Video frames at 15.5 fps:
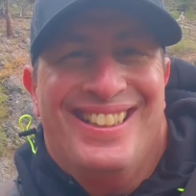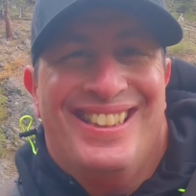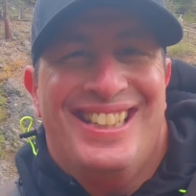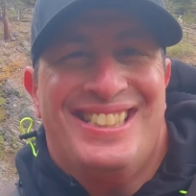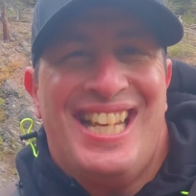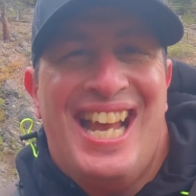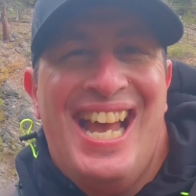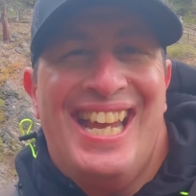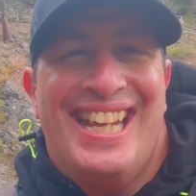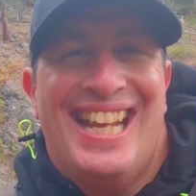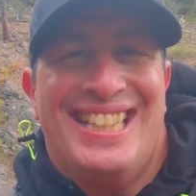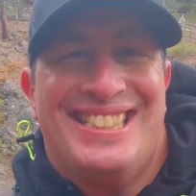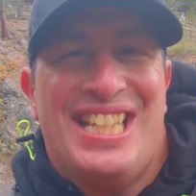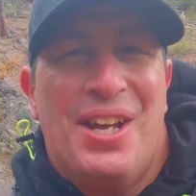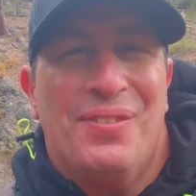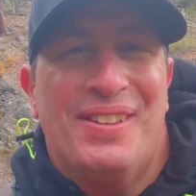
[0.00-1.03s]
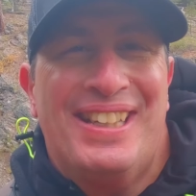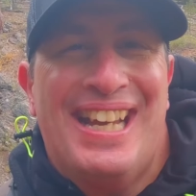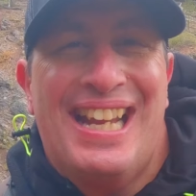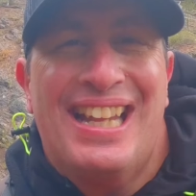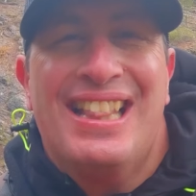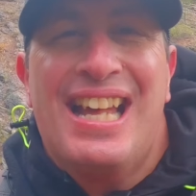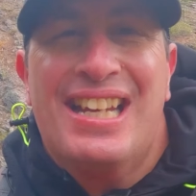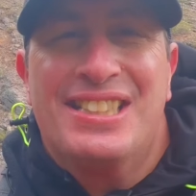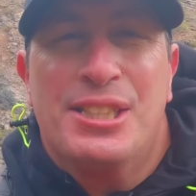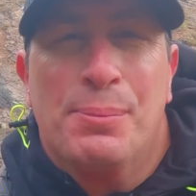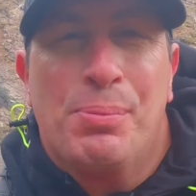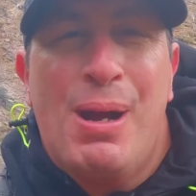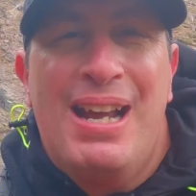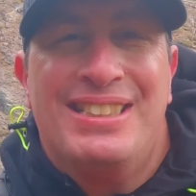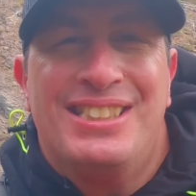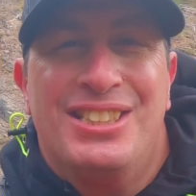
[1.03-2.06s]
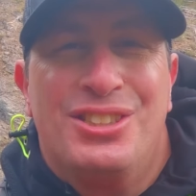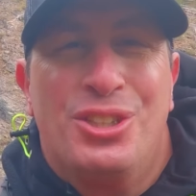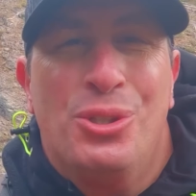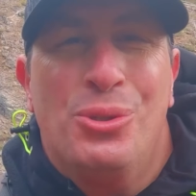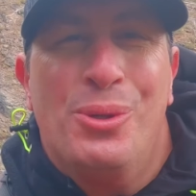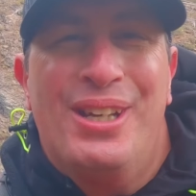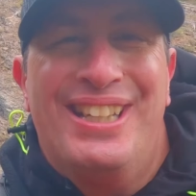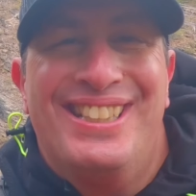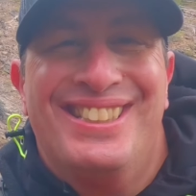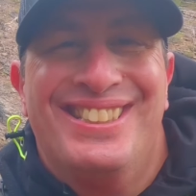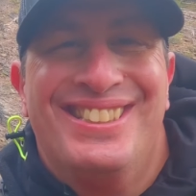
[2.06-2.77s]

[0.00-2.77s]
This hike has definitely got a lot of surprises to it.